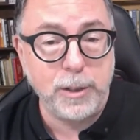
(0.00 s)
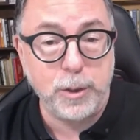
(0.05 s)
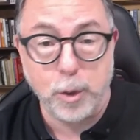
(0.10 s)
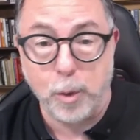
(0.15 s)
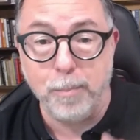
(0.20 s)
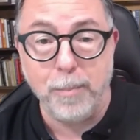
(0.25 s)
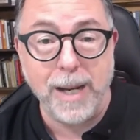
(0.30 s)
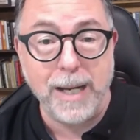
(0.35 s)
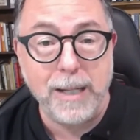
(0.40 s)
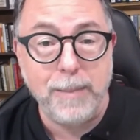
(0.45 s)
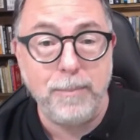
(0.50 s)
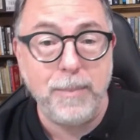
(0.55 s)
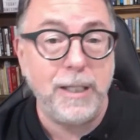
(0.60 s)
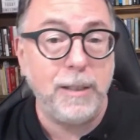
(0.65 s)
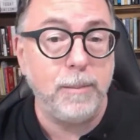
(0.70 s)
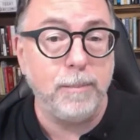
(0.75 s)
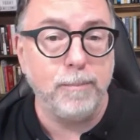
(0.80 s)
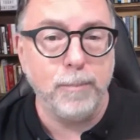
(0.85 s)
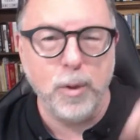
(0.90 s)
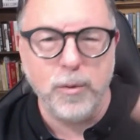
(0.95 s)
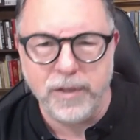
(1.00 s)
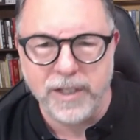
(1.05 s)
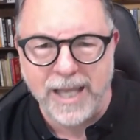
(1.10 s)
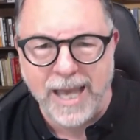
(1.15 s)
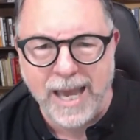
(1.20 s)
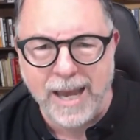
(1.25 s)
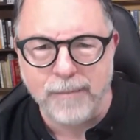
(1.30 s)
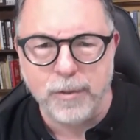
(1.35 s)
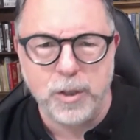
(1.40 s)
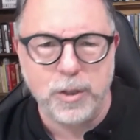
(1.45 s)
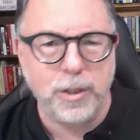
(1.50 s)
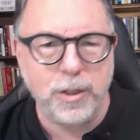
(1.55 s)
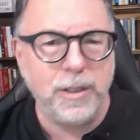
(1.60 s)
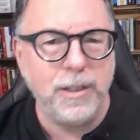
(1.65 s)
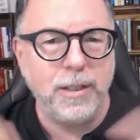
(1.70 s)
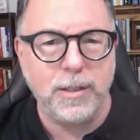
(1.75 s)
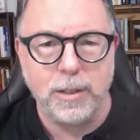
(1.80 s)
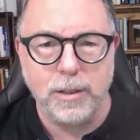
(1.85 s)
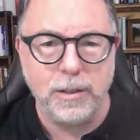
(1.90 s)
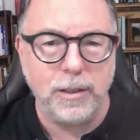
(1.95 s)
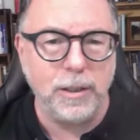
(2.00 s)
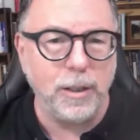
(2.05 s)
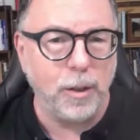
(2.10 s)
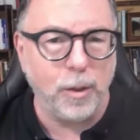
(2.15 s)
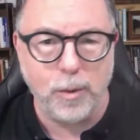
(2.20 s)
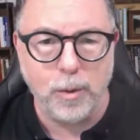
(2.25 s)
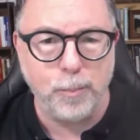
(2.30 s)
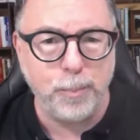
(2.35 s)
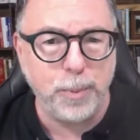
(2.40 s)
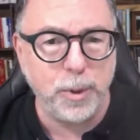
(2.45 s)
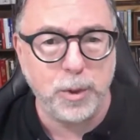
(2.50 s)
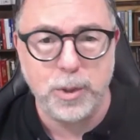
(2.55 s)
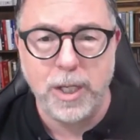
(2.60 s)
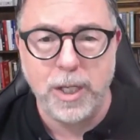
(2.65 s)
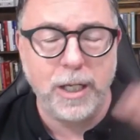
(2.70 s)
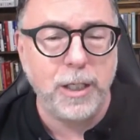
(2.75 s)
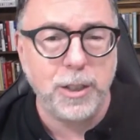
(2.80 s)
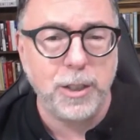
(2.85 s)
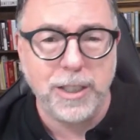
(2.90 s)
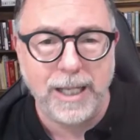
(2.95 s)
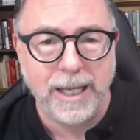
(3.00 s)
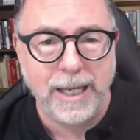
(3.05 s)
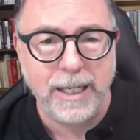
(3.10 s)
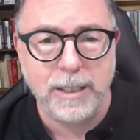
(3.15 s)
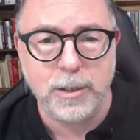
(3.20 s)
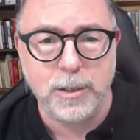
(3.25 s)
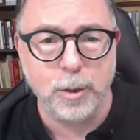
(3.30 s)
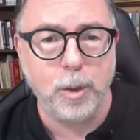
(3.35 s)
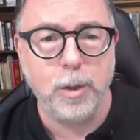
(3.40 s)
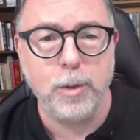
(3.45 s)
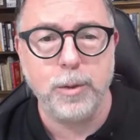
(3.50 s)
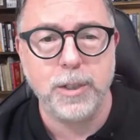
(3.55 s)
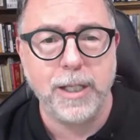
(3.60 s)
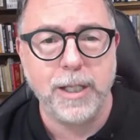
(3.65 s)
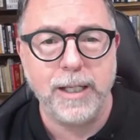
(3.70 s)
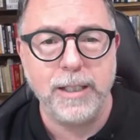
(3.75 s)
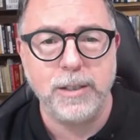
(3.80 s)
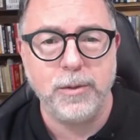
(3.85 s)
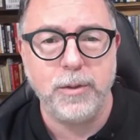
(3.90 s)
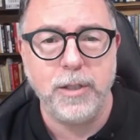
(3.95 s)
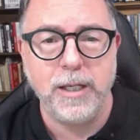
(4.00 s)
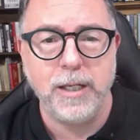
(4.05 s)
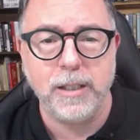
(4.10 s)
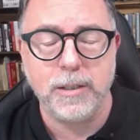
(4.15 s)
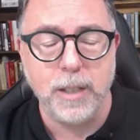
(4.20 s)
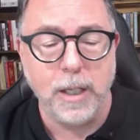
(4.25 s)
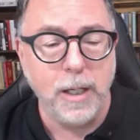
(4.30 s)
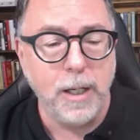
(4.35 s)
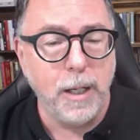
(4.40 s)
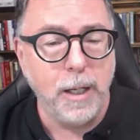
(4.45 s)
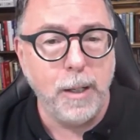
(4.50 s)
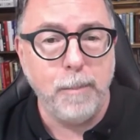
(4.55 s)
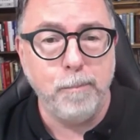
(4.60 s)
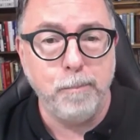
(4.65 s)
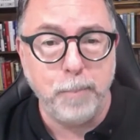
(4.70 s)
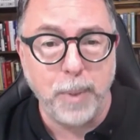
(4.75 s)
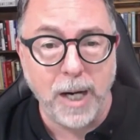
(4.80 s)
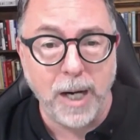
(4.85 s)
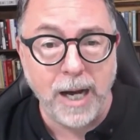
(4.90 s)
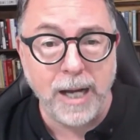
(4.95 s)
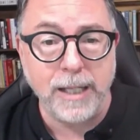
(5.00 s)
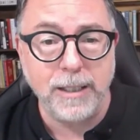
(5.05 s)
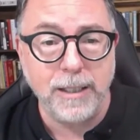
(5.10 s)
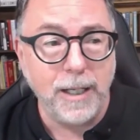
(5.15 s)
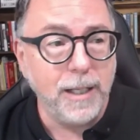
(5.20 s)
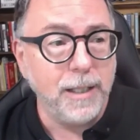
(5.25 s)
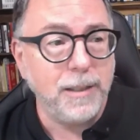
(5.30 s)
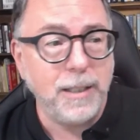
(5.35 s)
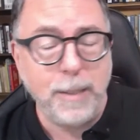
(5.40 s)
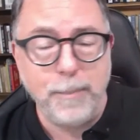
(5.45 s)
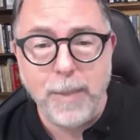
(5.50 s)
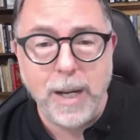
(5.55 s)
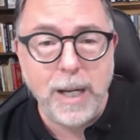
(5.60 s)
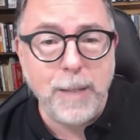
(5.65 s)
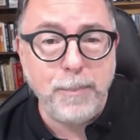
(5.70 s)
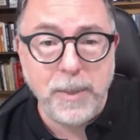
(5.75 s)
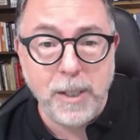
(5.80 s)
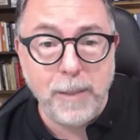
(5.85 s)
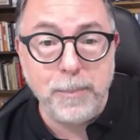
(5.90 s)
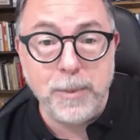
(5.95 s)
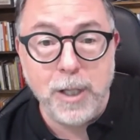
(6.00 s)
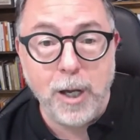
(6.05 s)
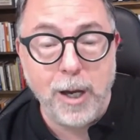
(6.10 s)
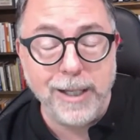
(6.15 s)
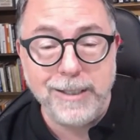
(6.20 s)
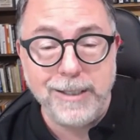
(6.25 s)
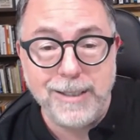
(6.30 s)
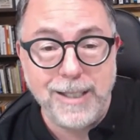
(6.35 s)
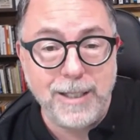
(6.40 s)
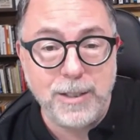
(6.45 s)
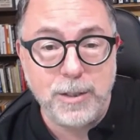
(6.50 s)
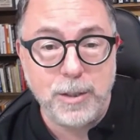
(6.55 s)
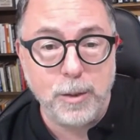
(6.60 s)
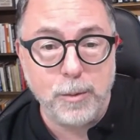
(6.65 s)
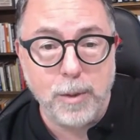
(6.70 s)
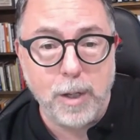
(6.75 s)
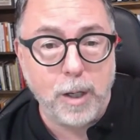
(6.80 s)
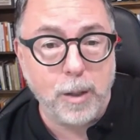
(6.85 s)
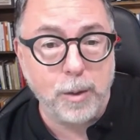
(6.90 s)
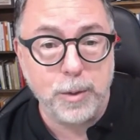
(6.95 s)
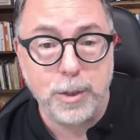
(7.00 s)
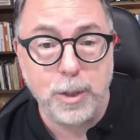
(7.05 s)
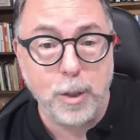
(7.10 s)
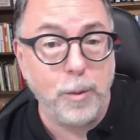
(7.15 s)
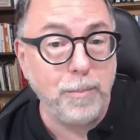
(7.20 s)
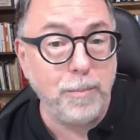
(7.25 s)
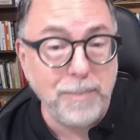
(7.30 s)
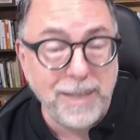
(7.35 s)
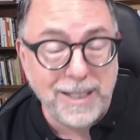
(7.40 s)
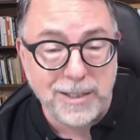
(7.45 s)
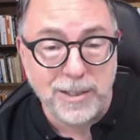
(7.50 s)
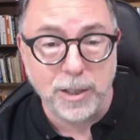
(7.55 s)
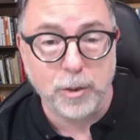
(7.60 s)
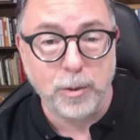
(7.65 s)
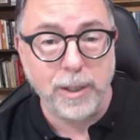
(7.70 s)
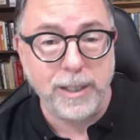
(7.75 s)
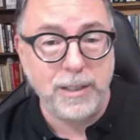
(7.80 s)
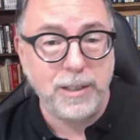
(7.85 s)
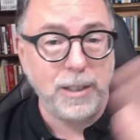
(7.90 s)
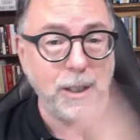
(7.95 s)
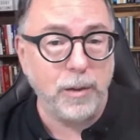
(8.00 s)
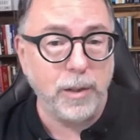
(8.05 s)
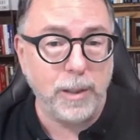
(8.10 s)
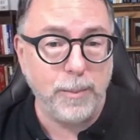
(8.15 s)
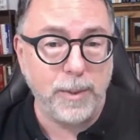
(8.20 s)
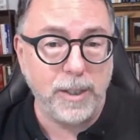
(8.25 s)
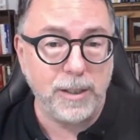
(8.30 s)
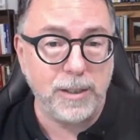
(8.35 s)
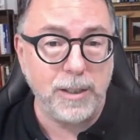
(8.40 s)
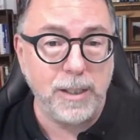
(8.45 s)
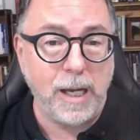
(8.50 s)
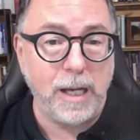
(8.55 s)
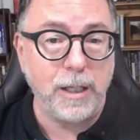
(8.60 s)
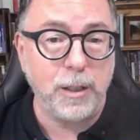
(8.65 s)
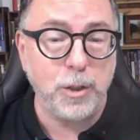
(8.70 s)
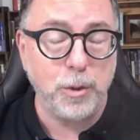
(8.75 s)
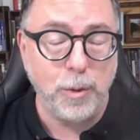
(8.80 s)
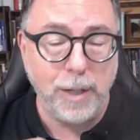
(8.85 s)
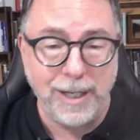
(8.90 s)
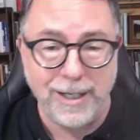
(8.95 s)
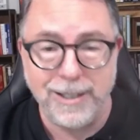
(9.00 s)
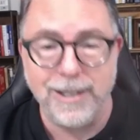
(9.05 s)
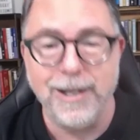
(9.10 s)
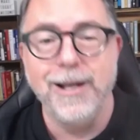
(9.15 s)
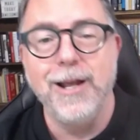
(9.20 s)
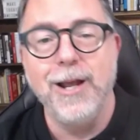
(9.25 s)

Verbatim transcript: So it might meet moving averages and, you know, percentage gains and all those kinds of things, but they might be up nine days in a row. So it meets the criteria, but it's not a trade.